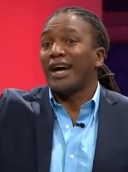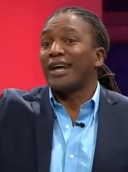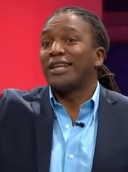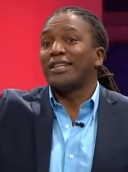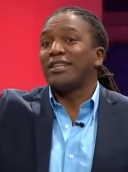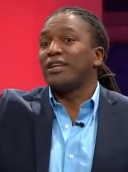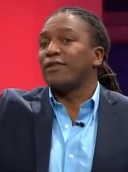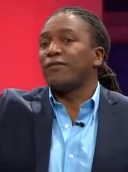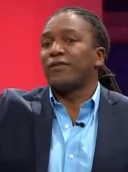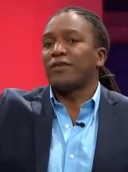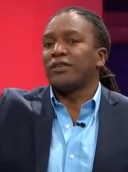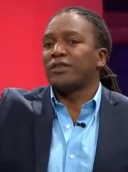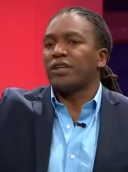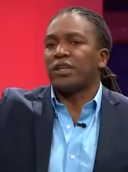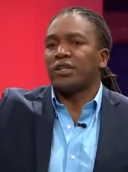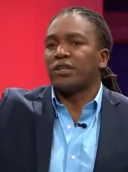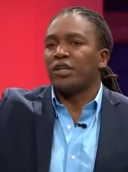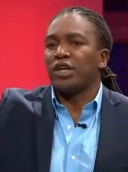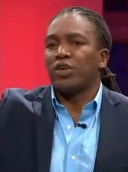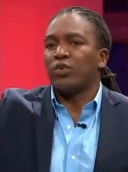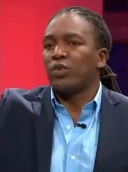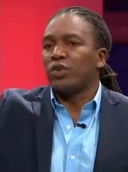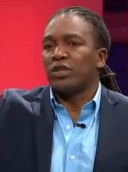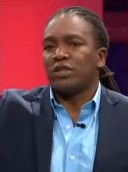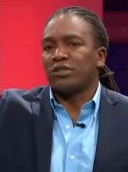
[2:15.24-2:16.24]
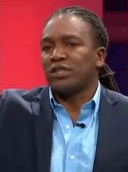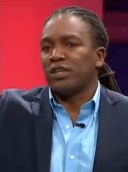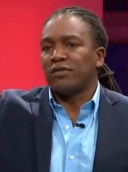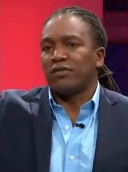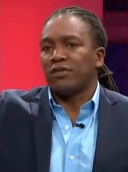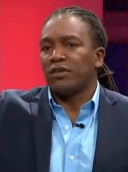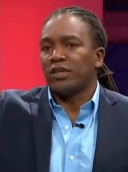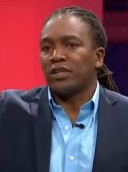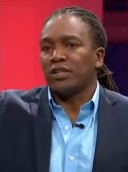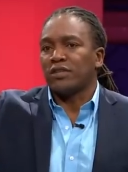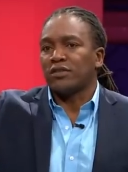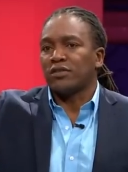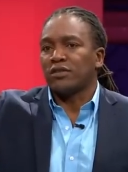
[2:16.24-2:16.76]
a different technique within seven
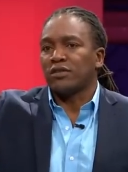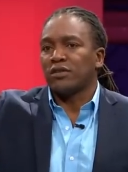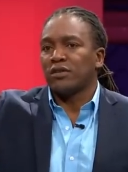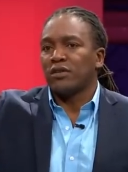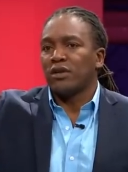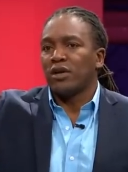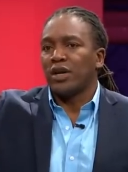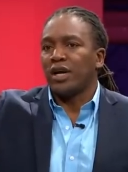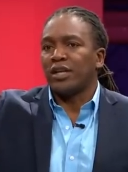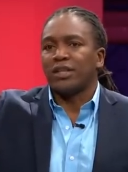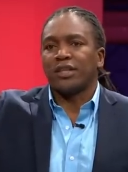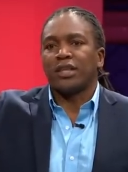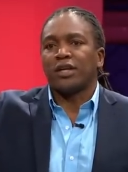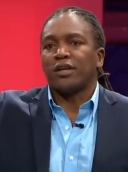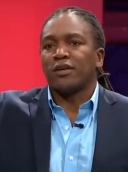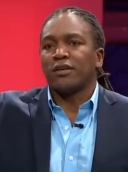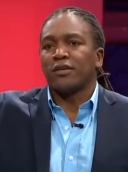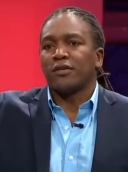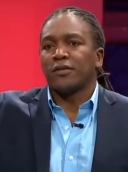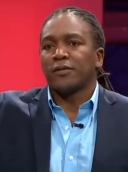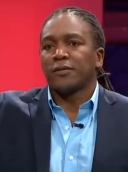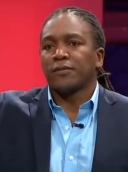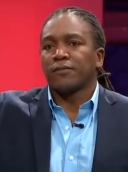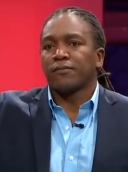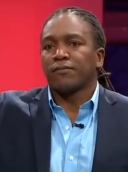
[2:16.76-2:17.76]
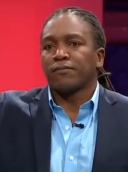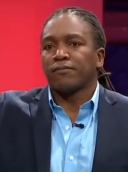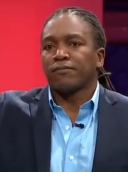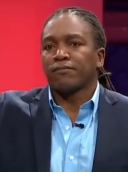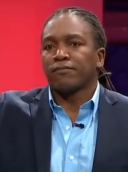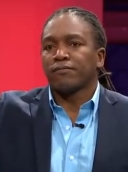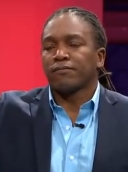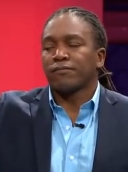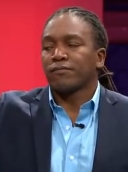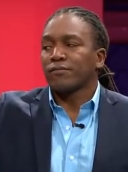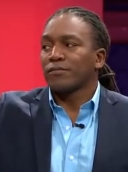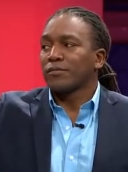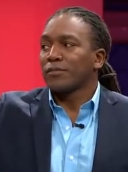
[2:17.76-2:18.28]
days. Desperation? No,
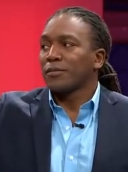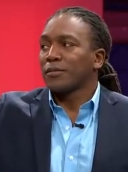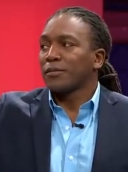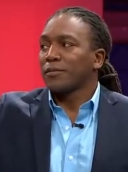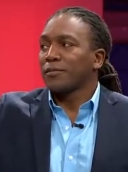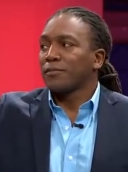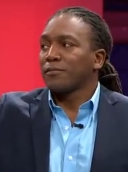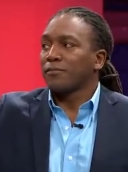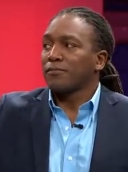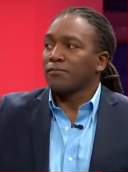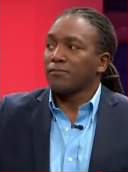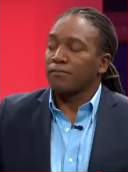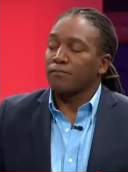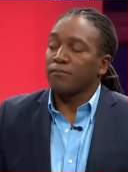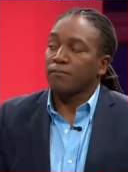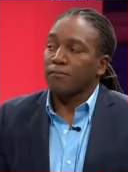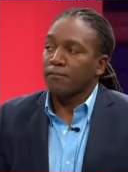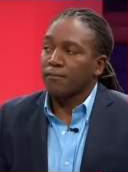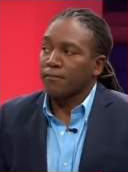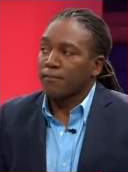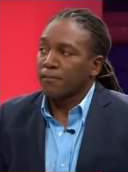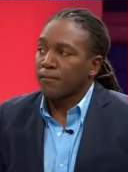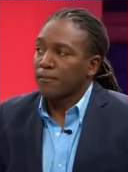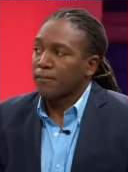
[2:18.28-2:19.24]
but, but they will make subtle